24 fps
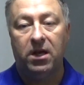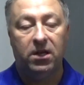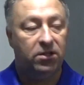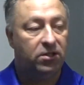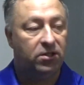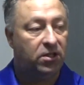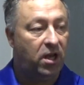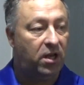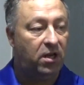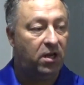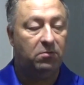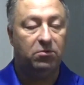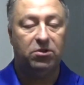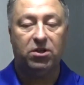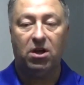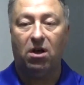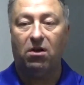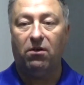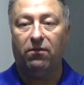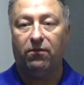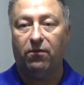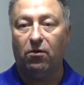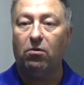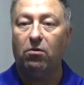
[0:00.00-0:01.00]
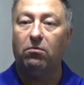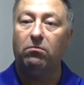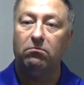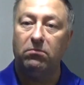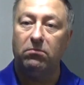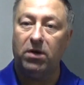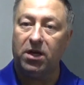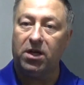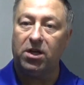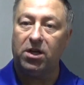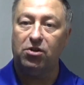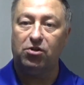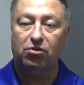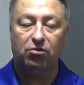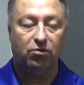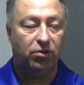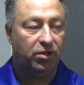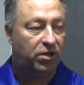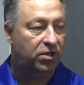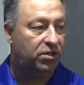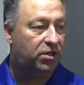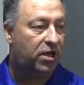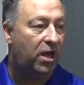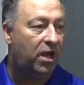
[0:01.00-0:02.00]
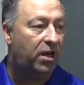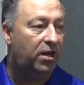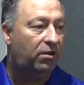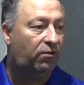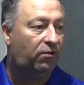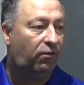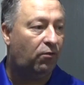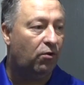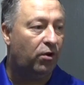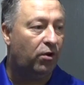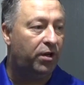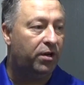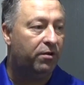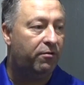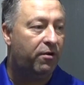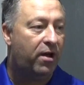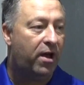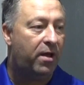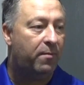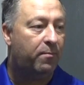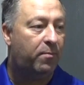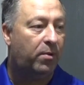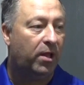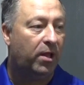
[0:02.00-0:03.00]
Setting himself up, making sure that he's getting his foot in the right